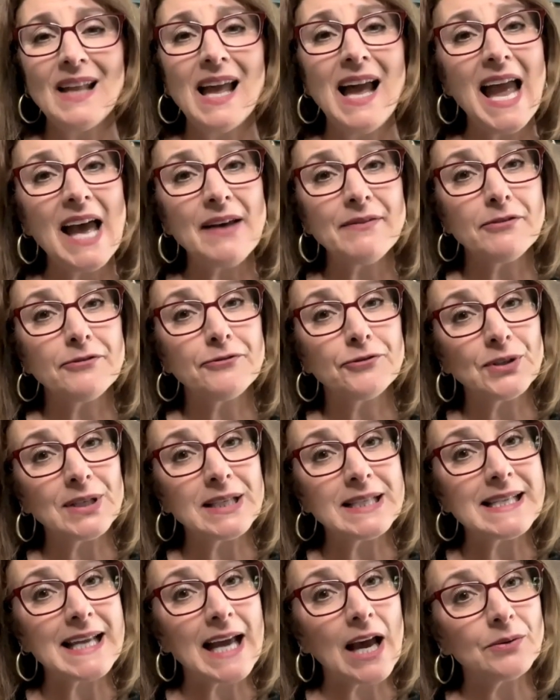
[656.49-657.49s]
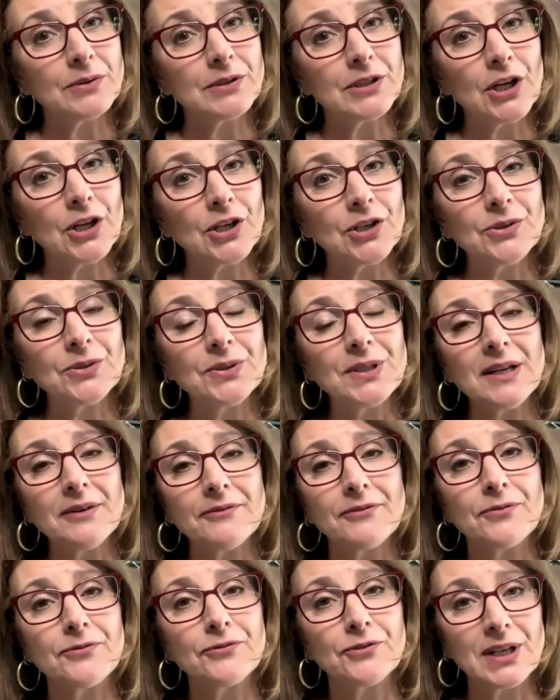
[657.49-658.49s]
I have a free download,
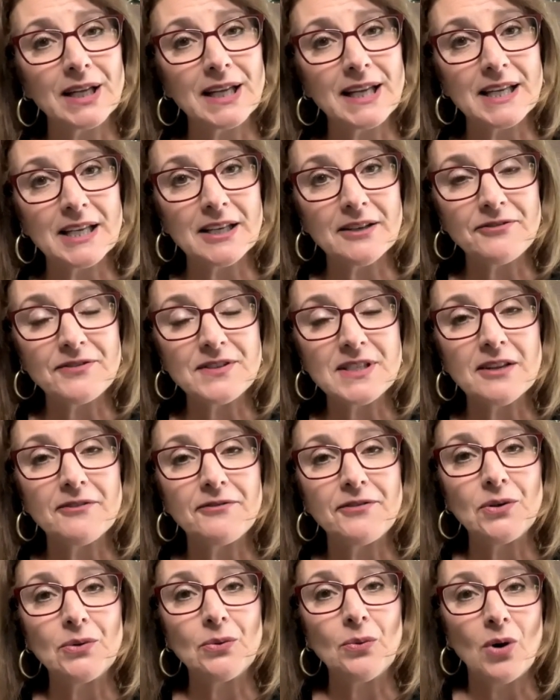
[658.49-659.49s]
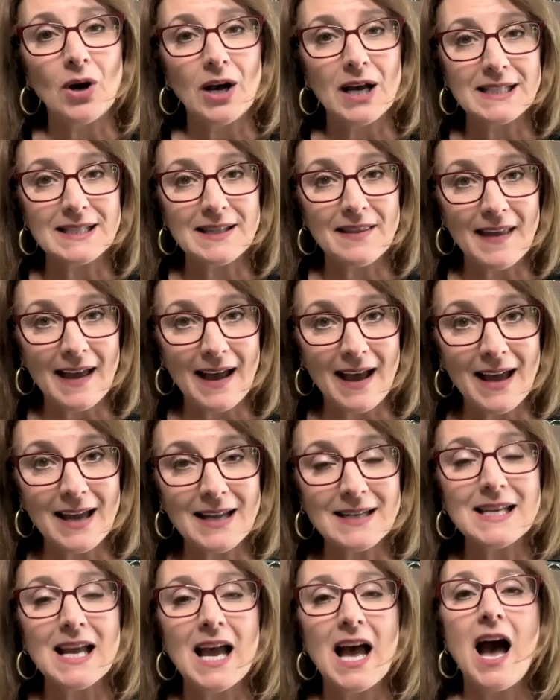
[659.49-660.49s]
free gift if you want
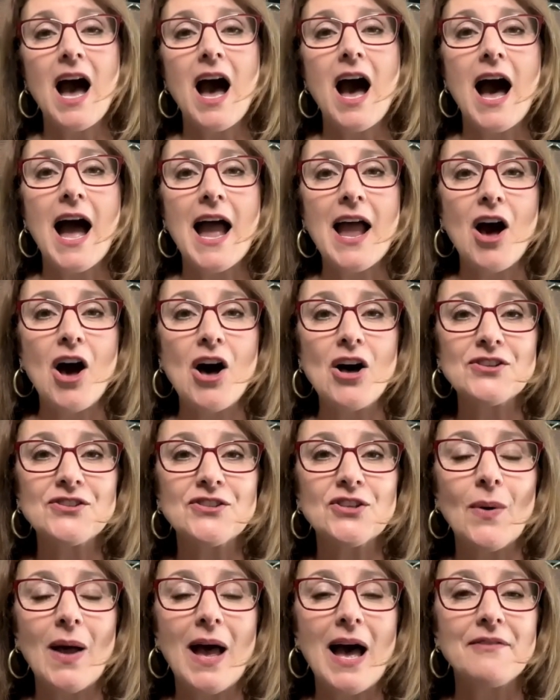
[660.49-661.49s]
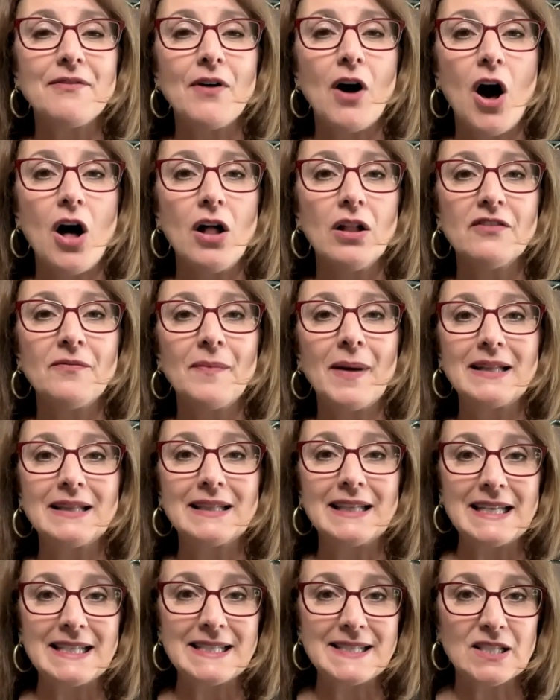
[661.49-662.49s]
that. I also have all of my
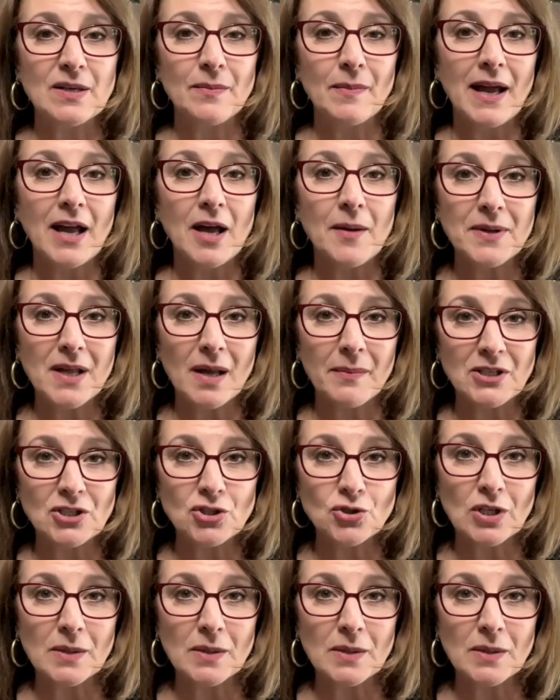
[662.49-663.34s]
links to my upcoming